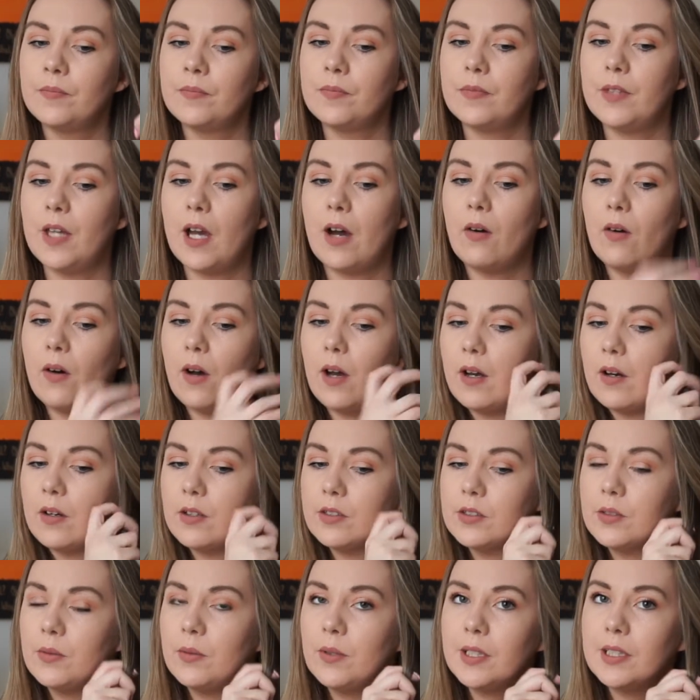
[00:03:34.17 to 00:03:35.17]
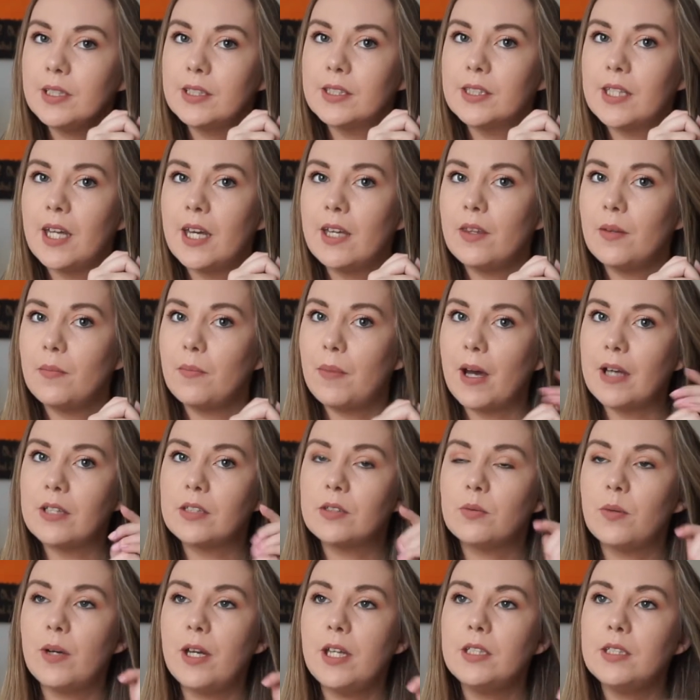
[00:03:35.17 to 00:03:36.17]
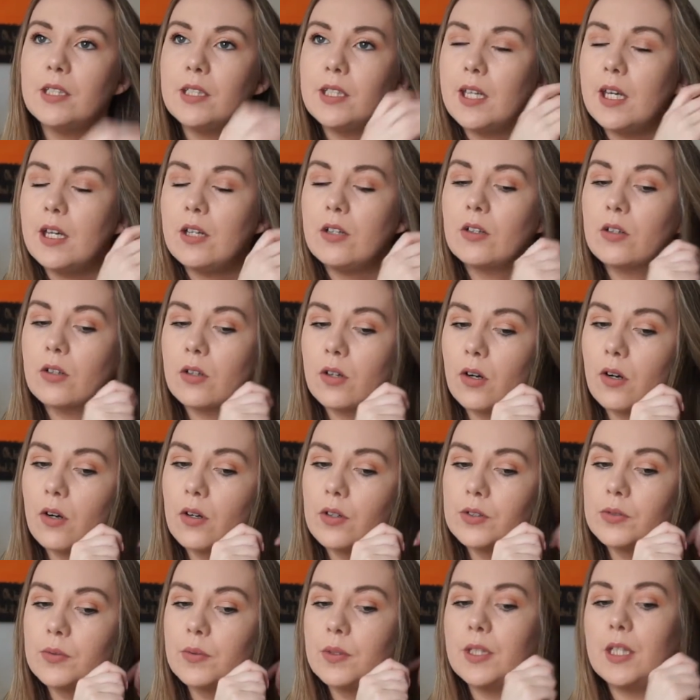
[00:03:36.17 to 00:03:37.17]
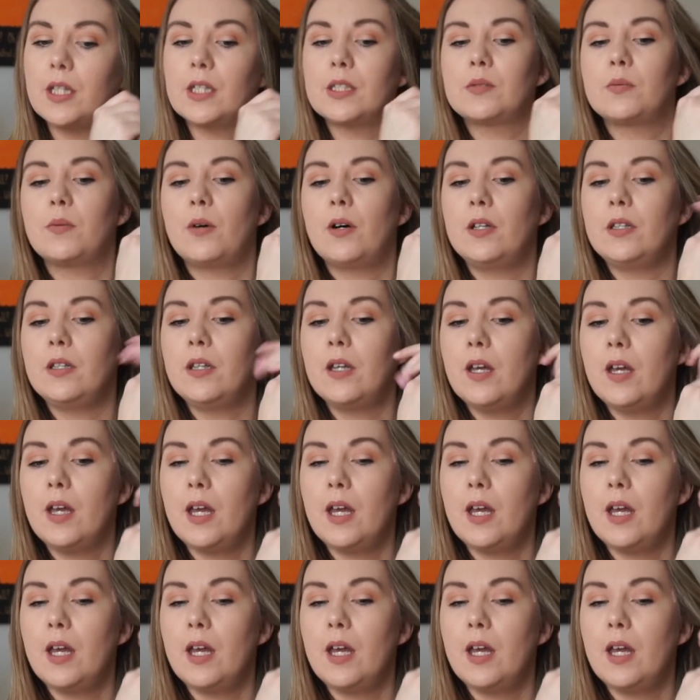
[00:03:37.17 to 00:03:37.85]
Now, I also want to say the best way to get your curls with this one